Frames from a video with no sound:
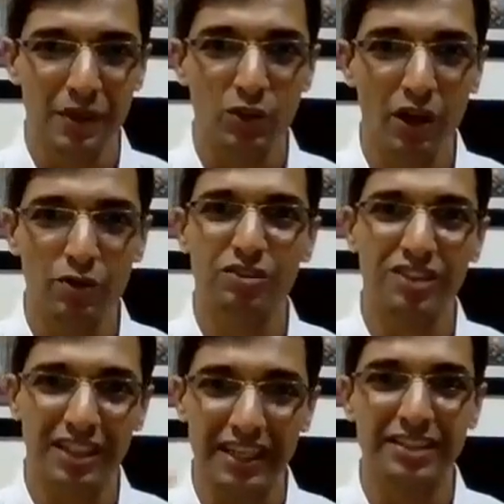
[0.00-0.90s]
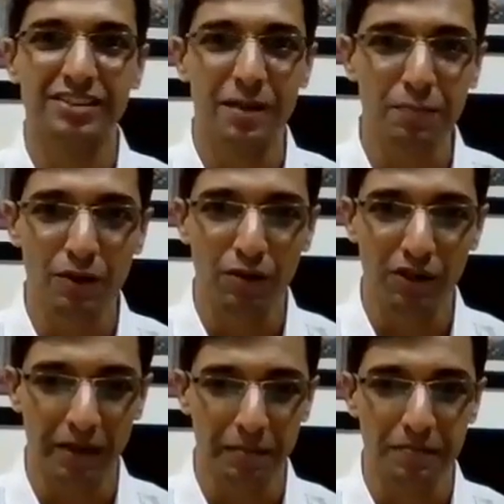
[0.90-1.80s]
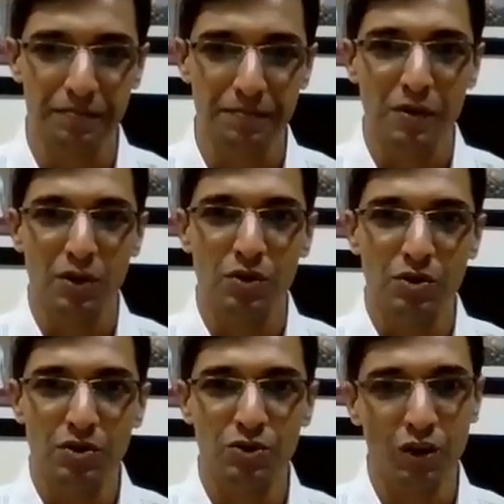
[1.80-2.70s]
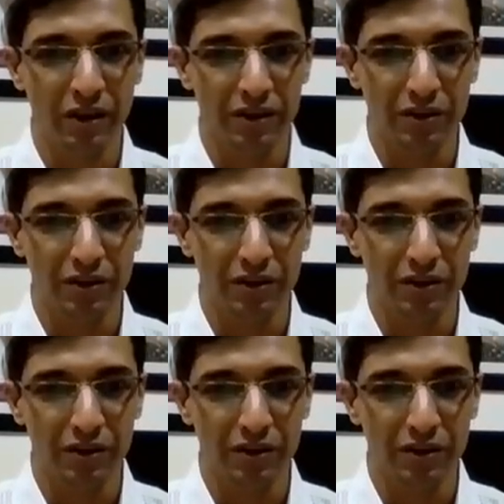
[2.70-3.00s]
You have to set an example for them. So